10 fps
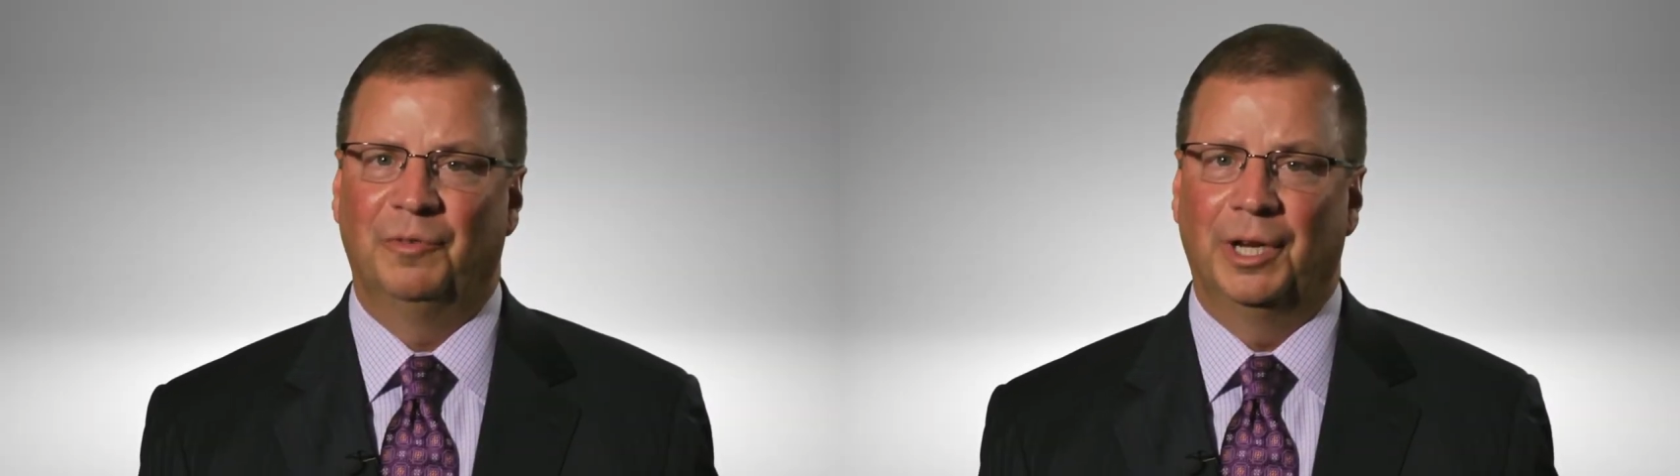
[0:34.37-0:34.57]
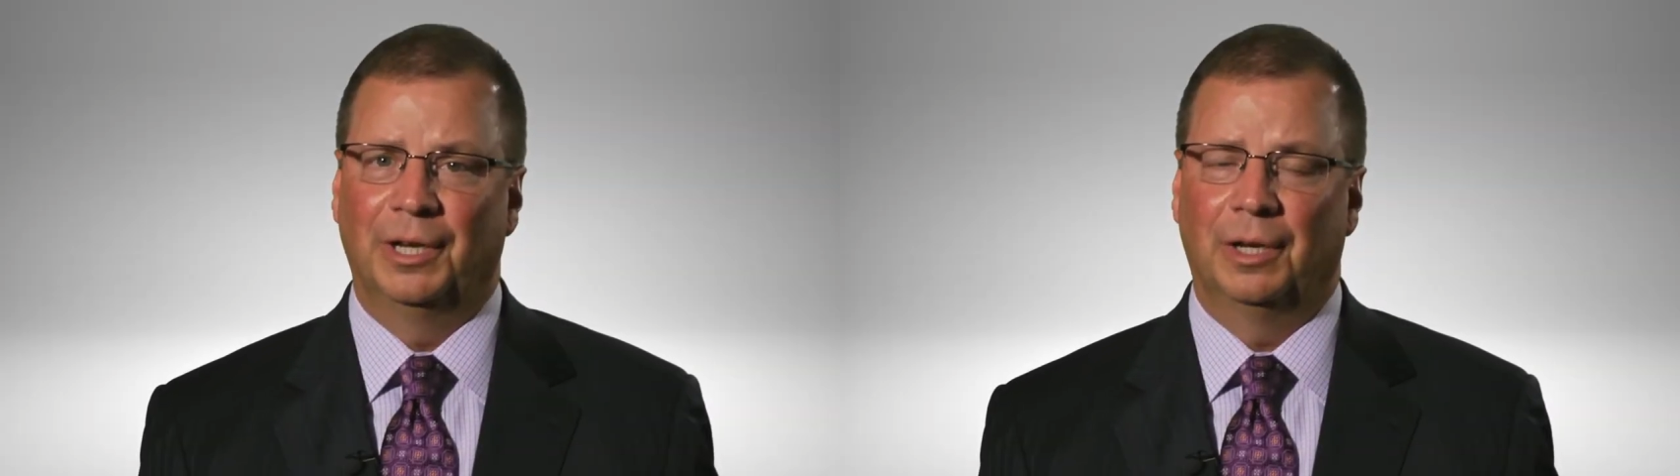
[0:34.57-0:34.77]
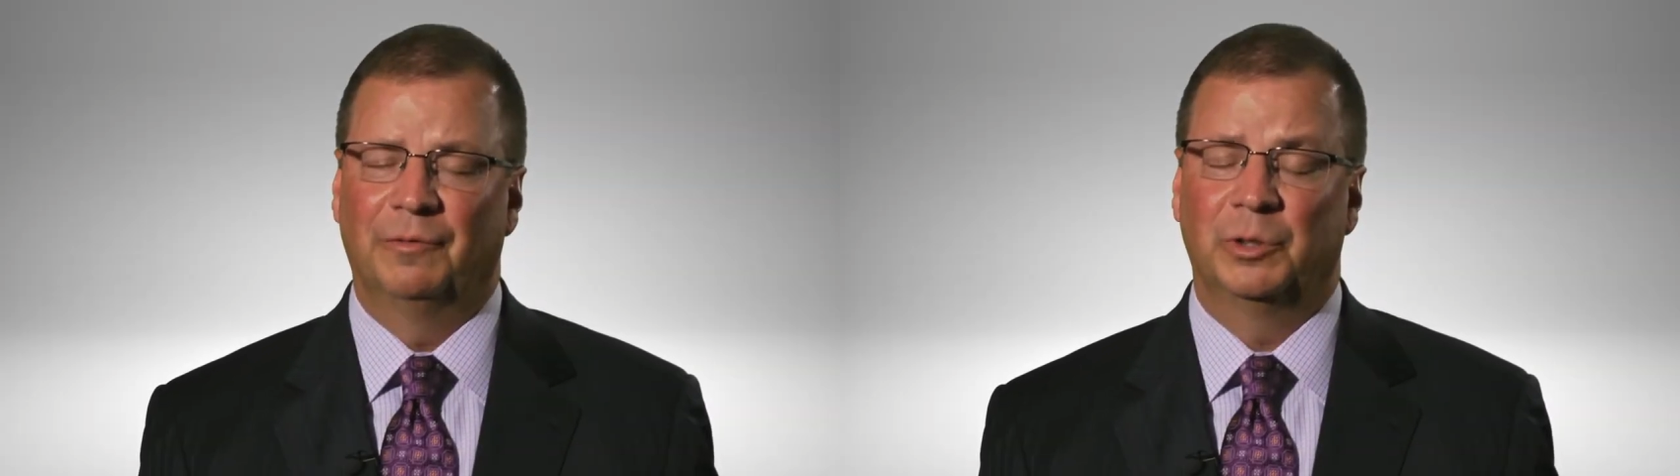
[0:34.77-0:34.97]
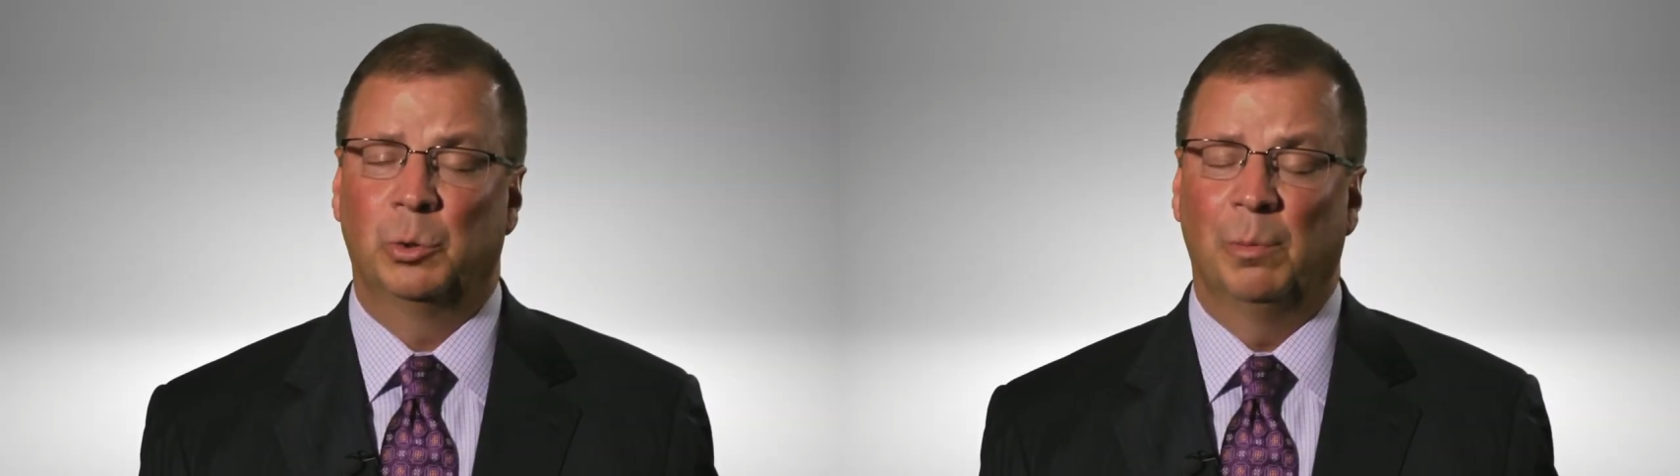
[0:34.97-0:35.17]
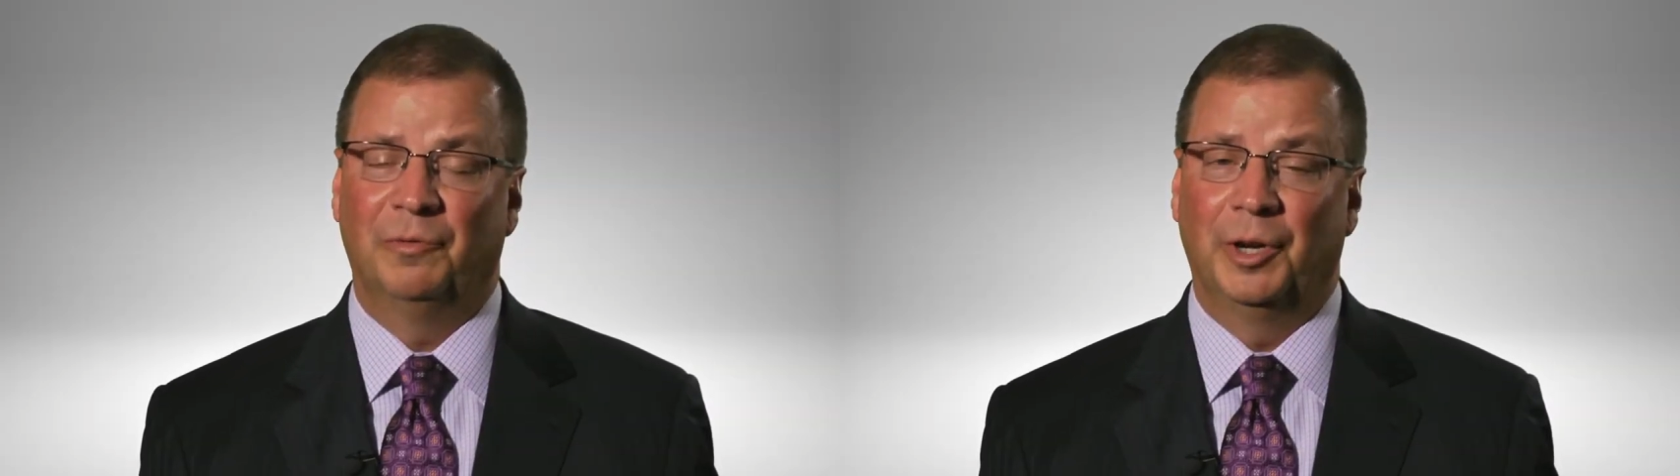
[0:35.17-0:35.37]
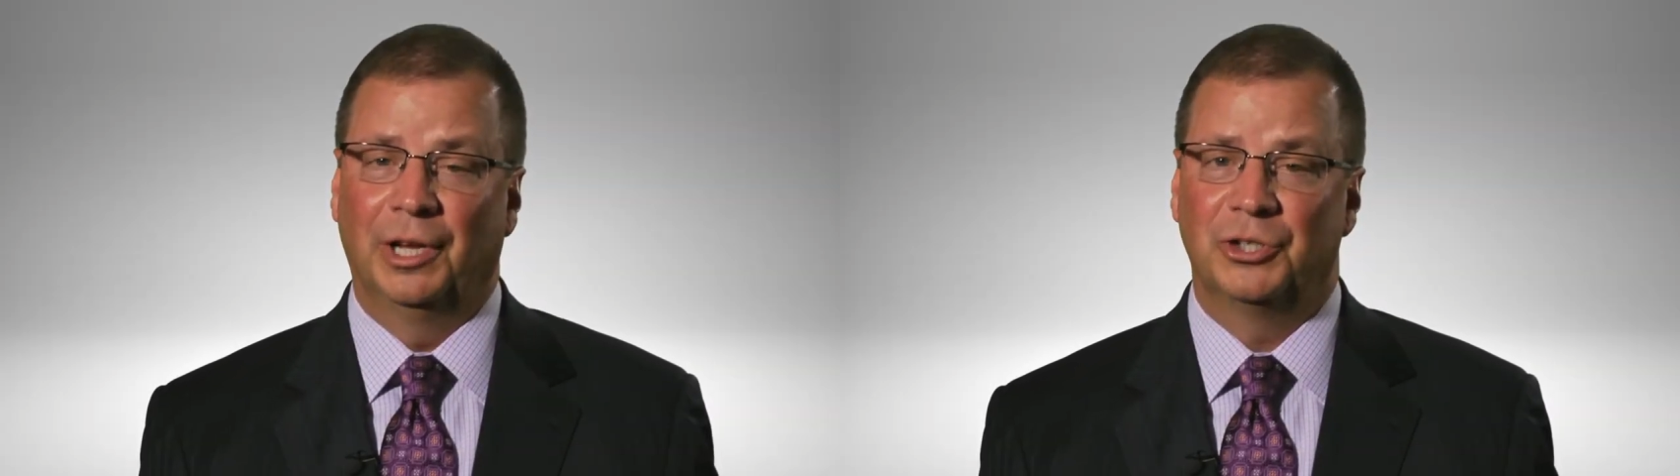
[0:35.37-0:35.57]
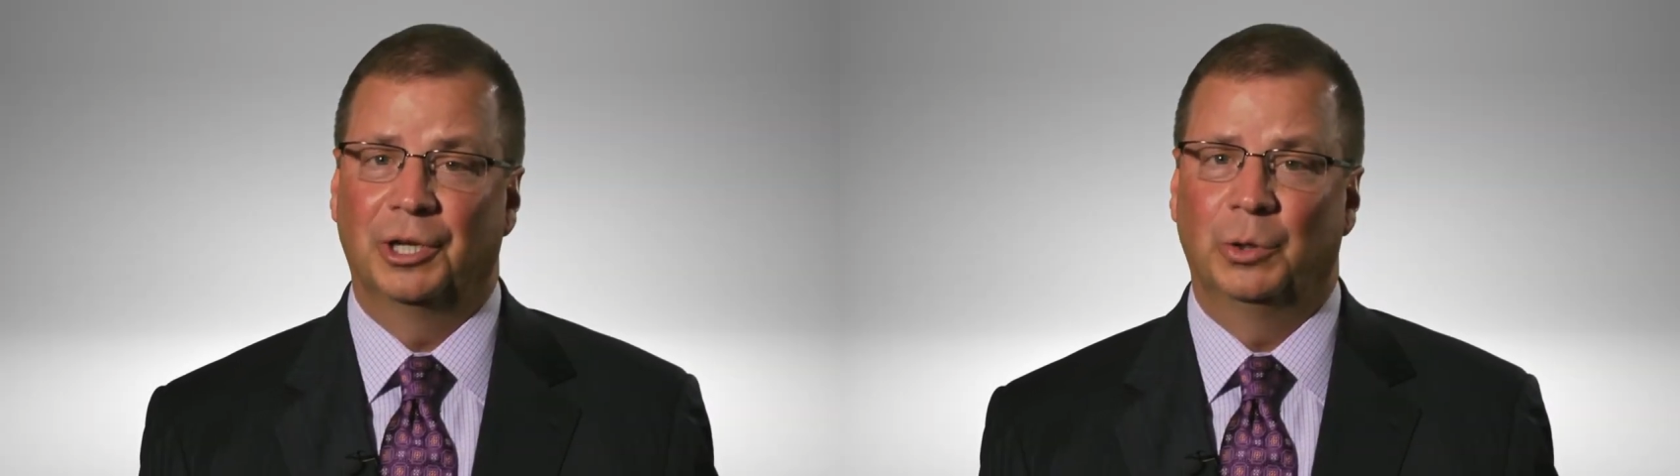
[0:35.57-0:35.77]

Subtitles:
financing